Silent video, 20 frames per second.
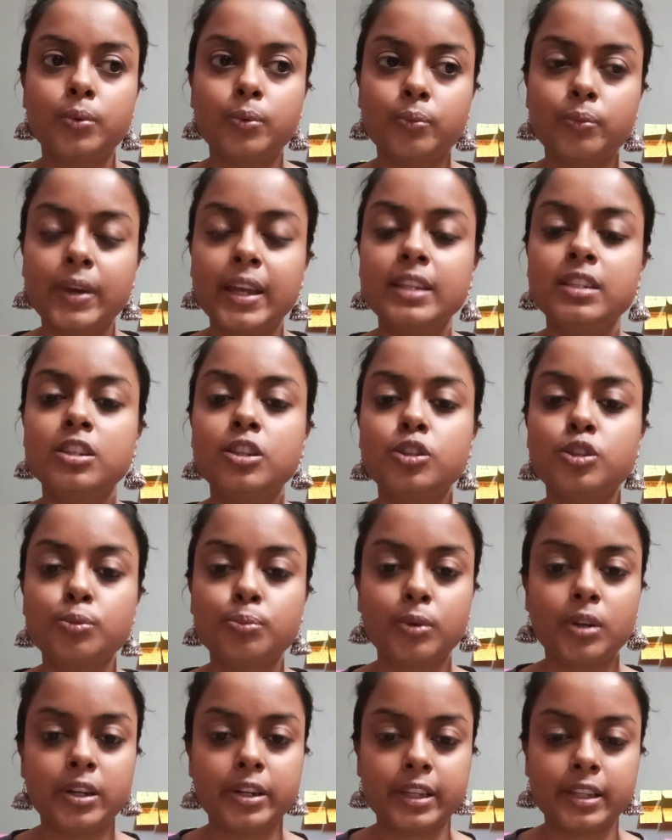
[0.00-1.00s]
went into
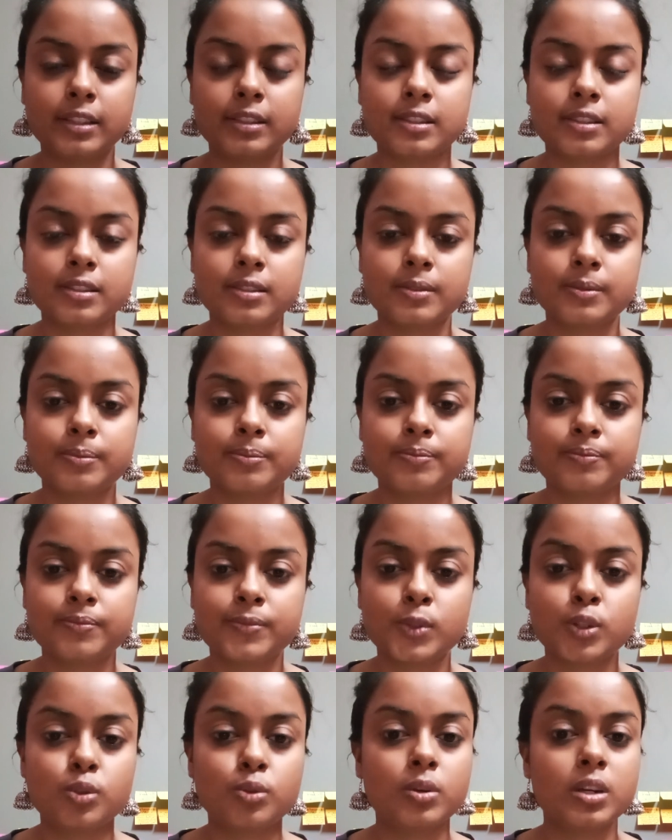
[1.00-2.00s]
politics.
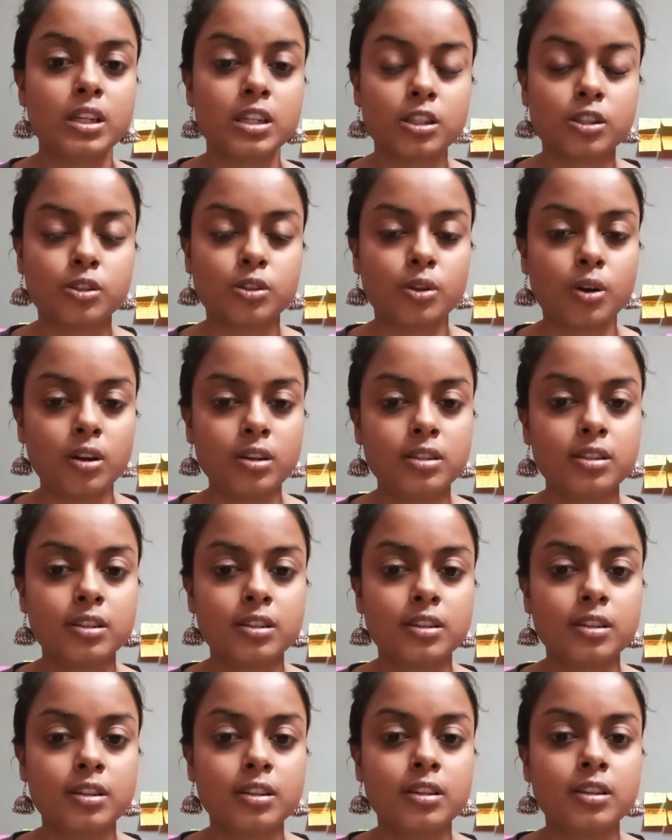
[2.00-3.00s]
So it is not
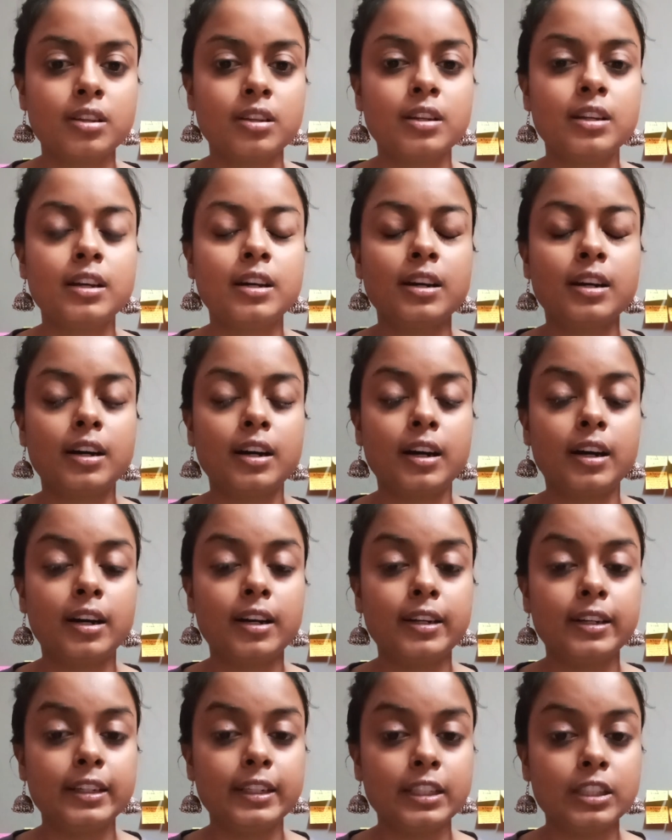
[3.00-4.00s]

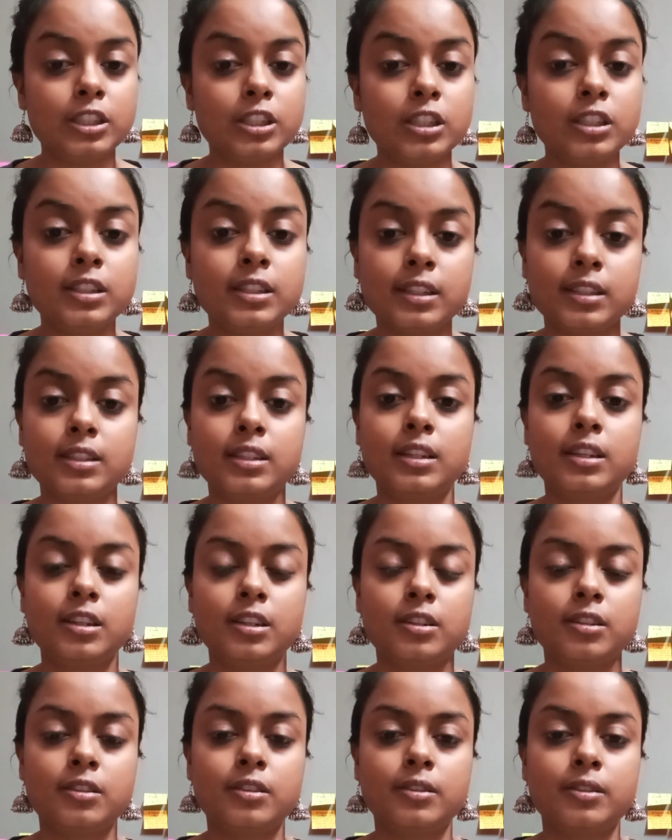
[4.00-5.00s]
a rigid
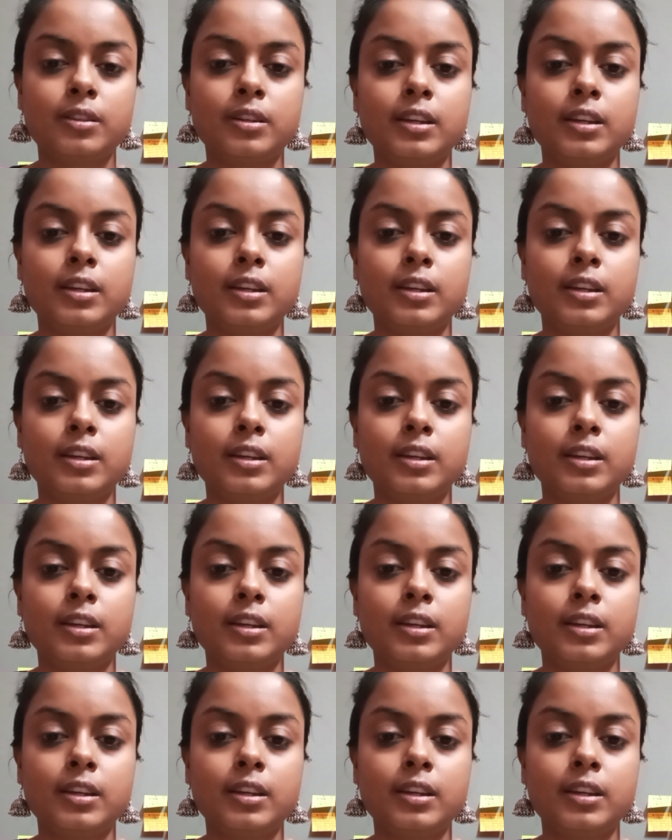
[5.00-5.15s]
designator.